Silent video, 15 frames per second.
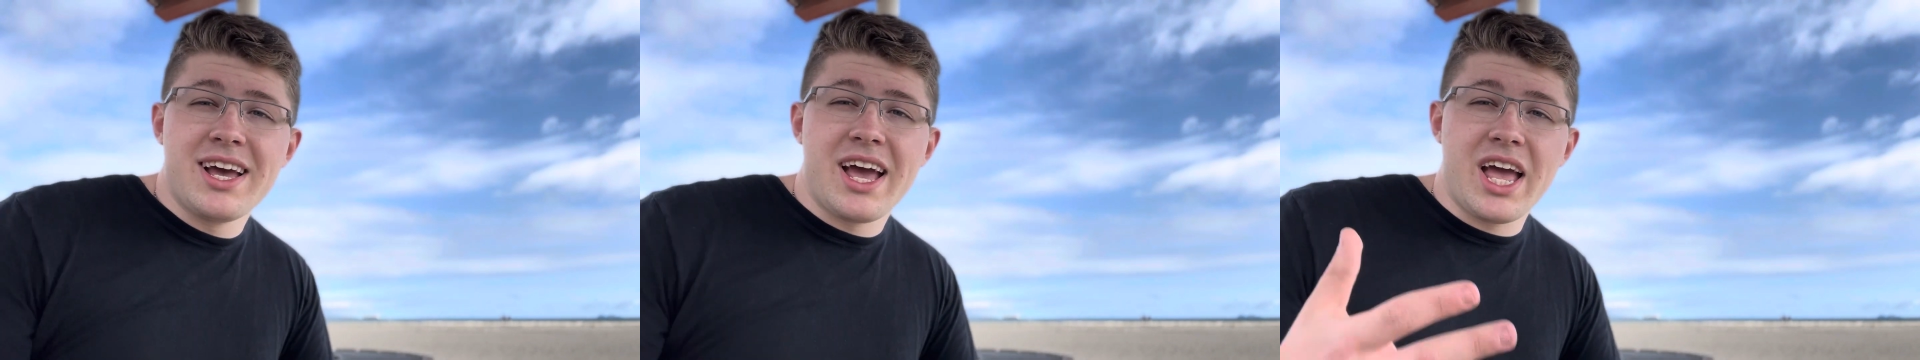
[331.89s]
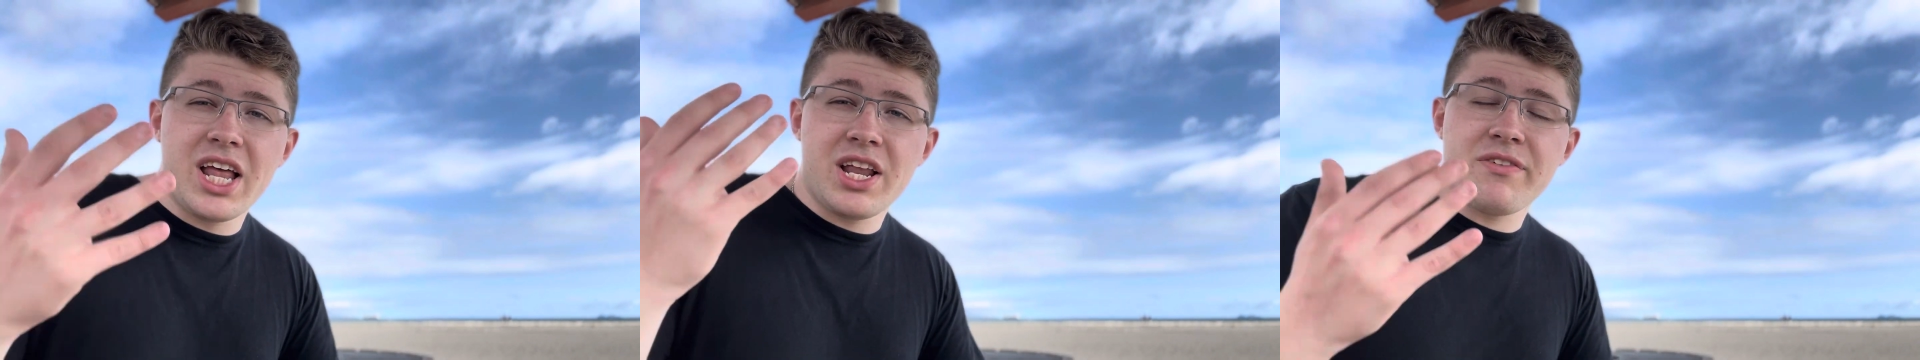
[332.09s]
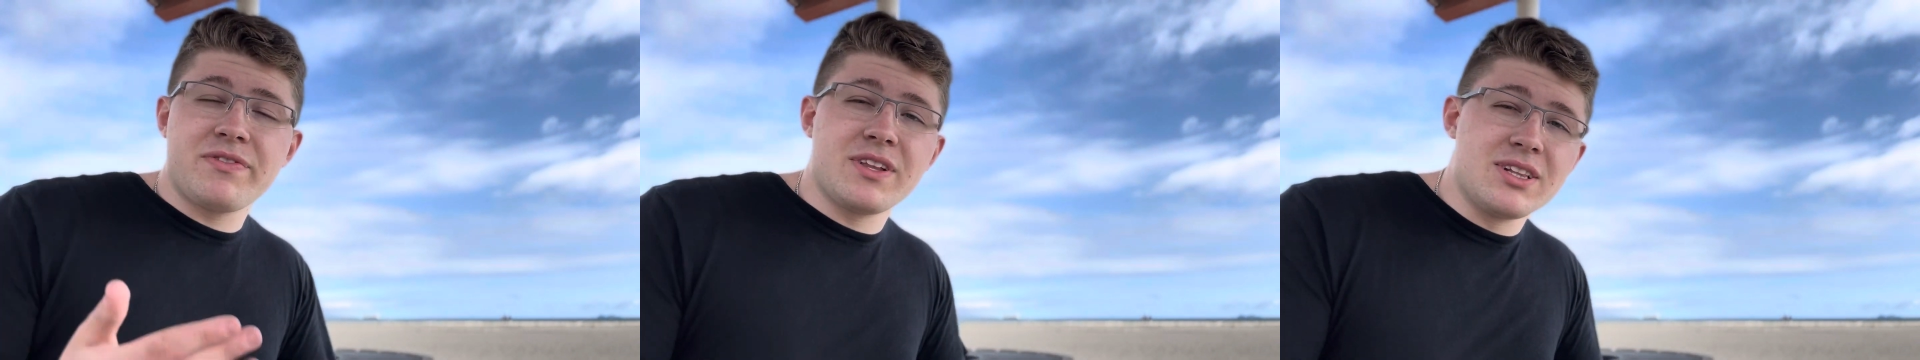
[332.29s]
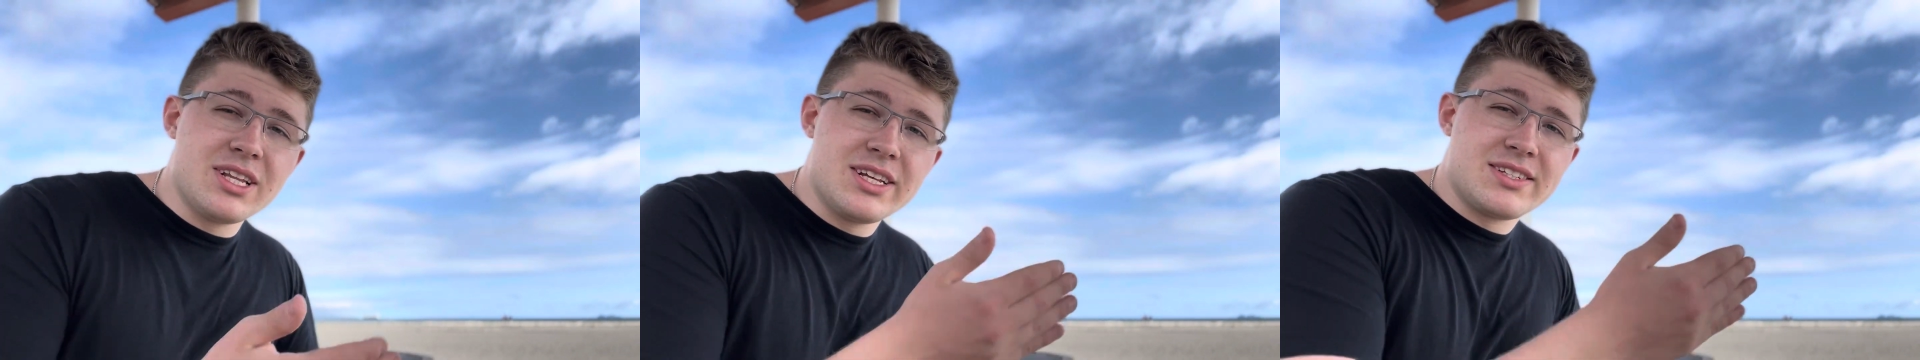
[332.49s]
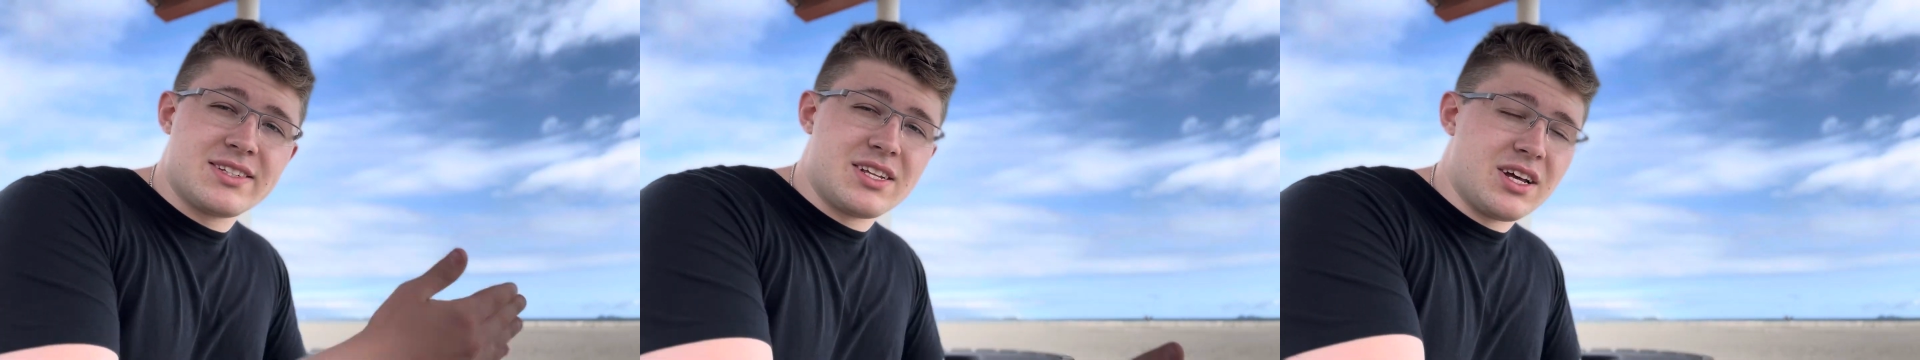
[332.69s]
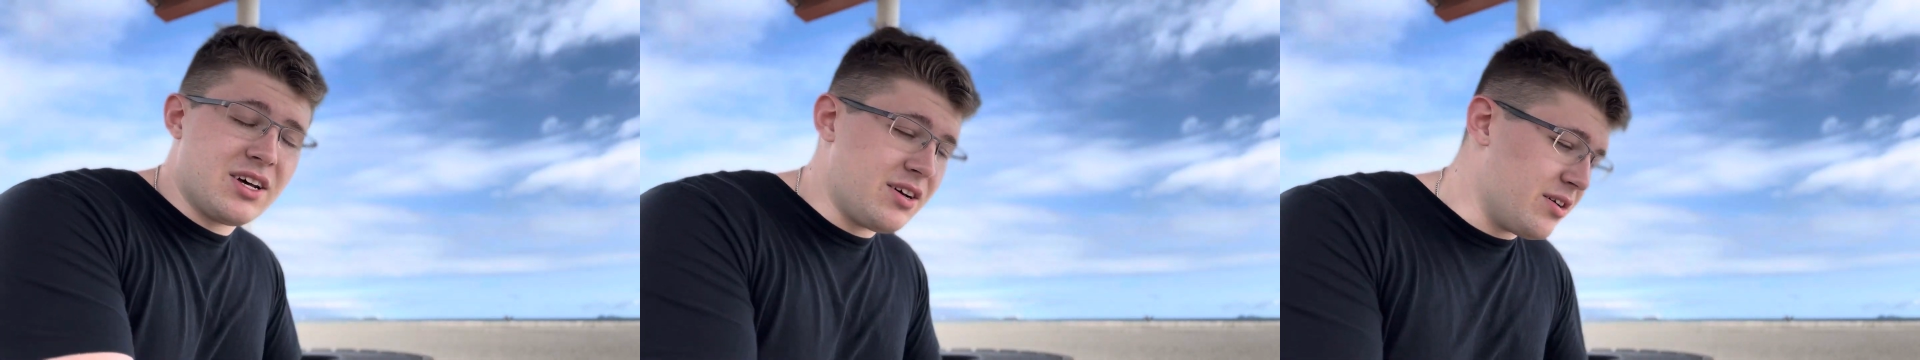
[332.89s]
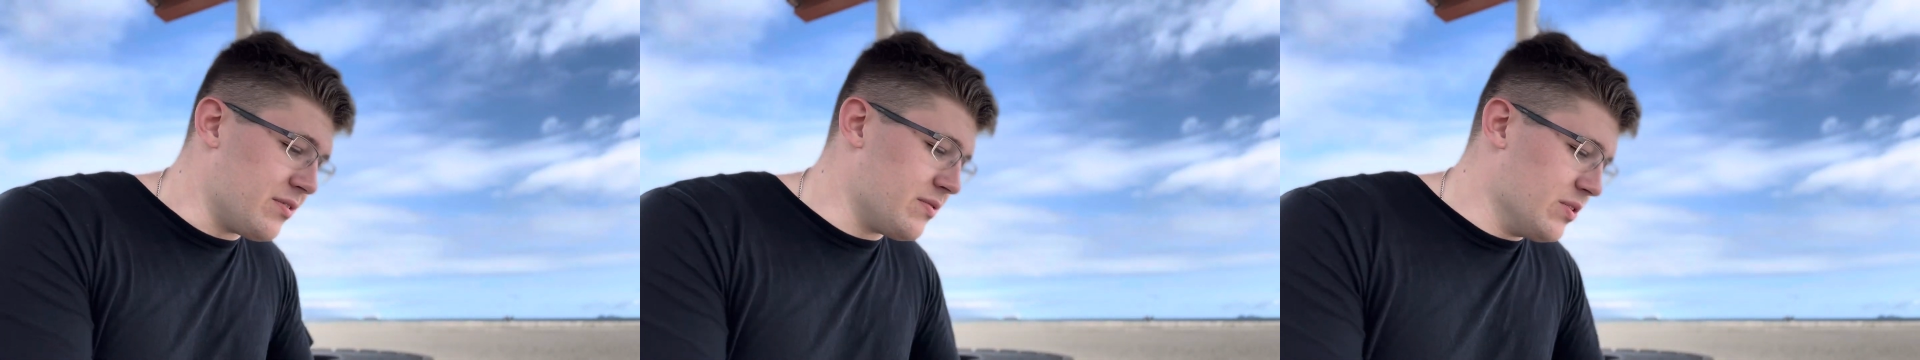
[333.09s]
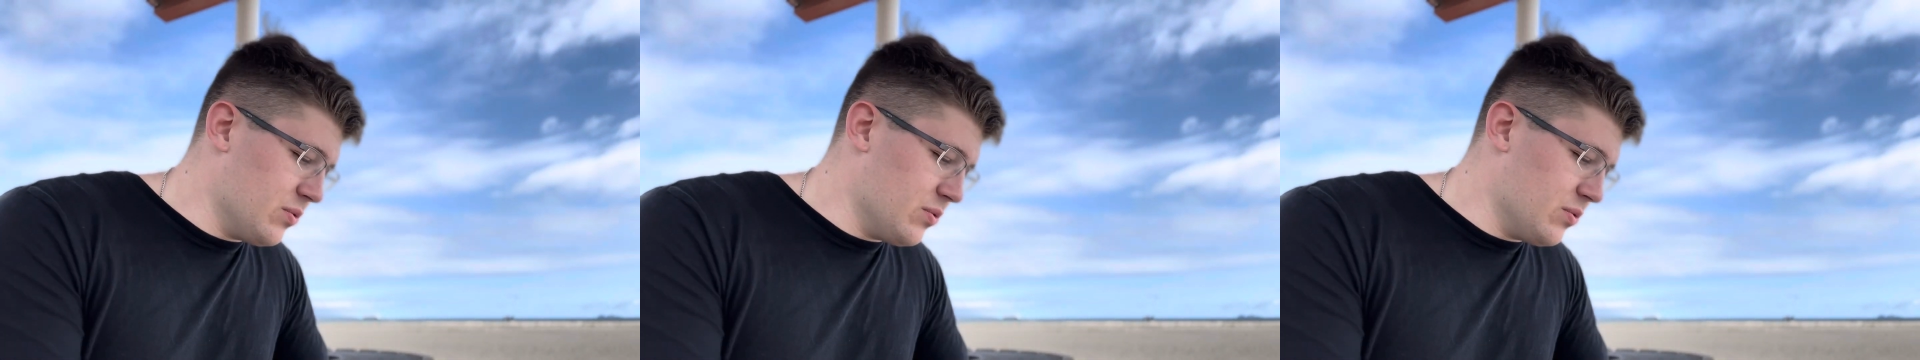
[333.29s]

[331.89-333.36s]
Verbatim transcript: And if the list of